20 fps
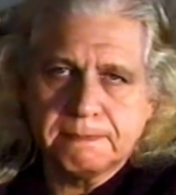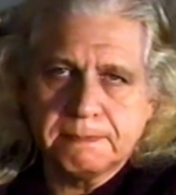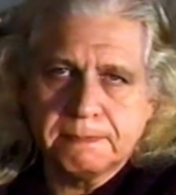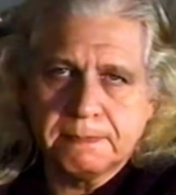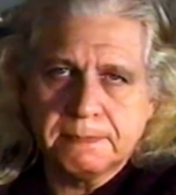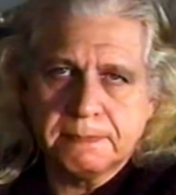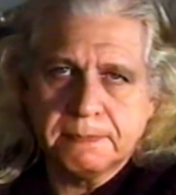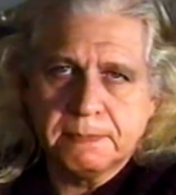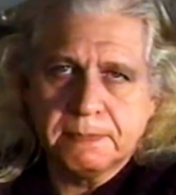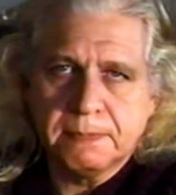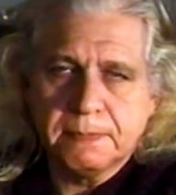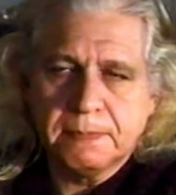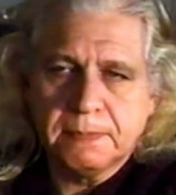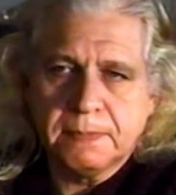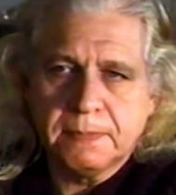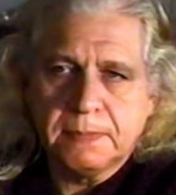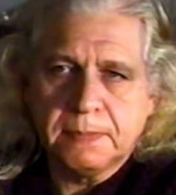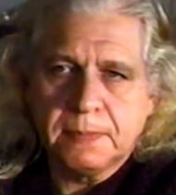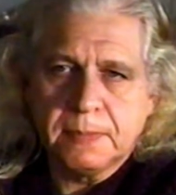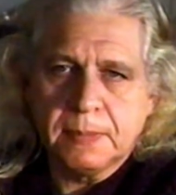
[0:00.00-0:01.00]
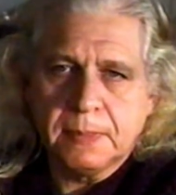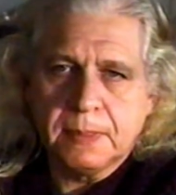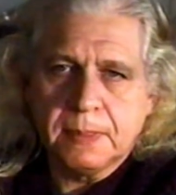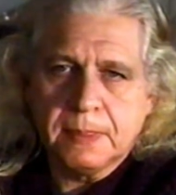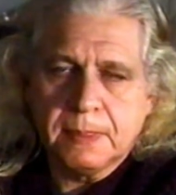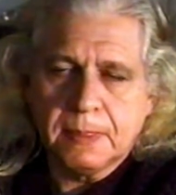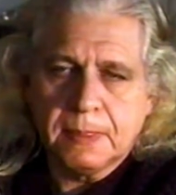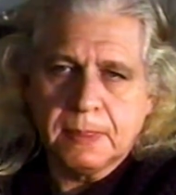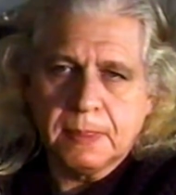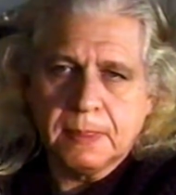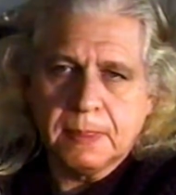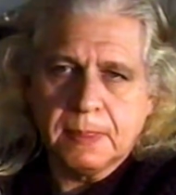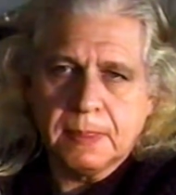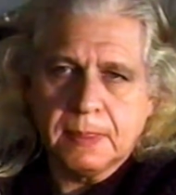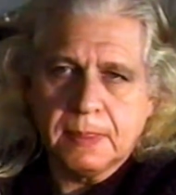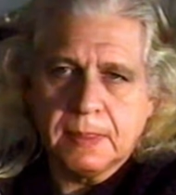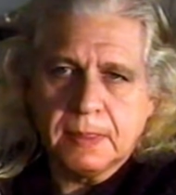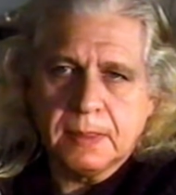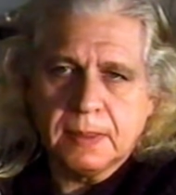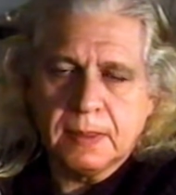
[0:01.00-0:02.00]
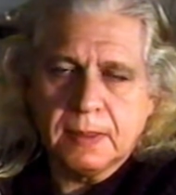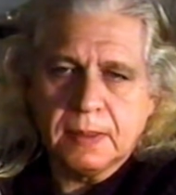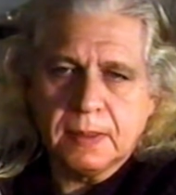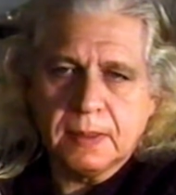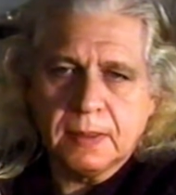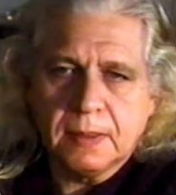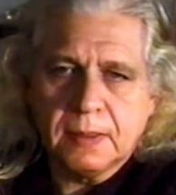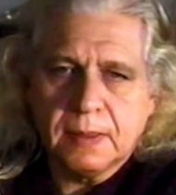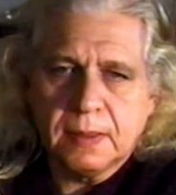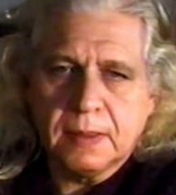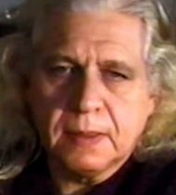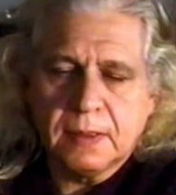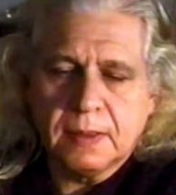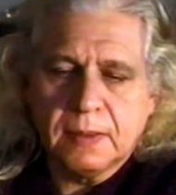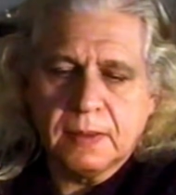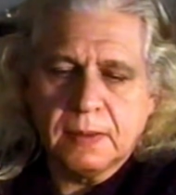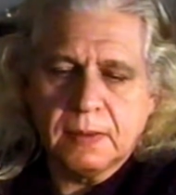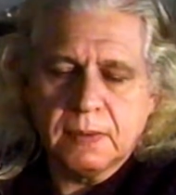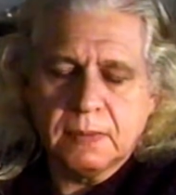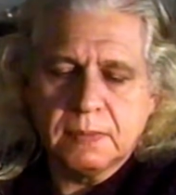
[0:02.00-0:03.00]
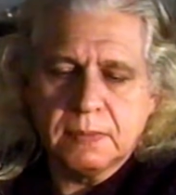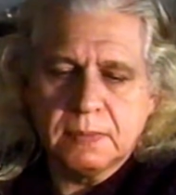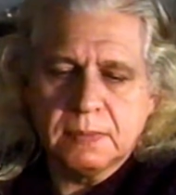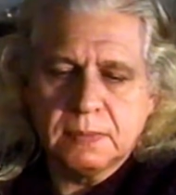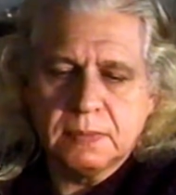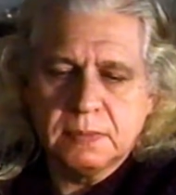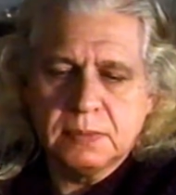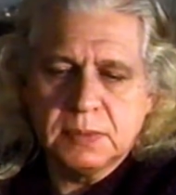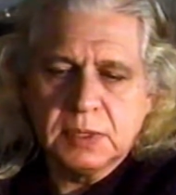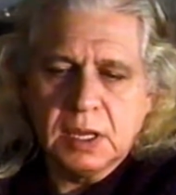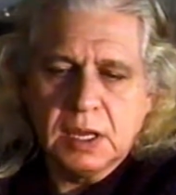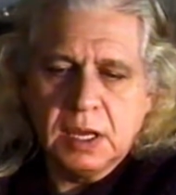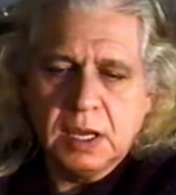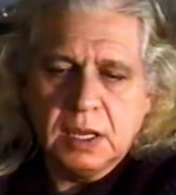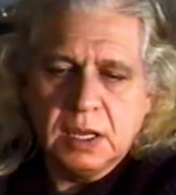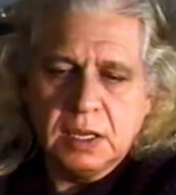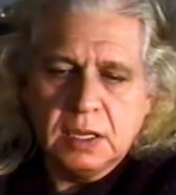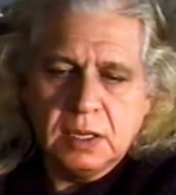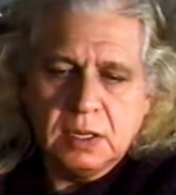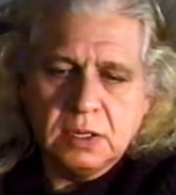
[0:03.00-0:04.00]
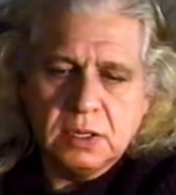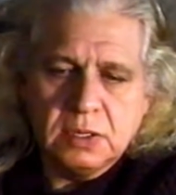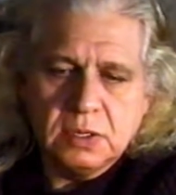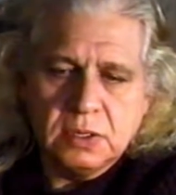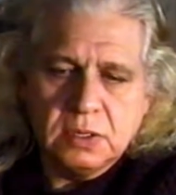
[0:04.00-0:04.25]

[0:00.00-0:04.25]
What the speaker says: Nobody speaks.